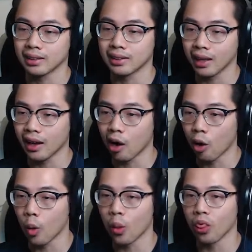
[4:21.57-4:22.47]
to stay
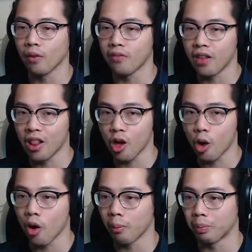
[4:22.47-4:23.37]
on the
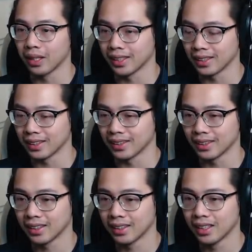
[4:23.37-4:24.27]
floor, please.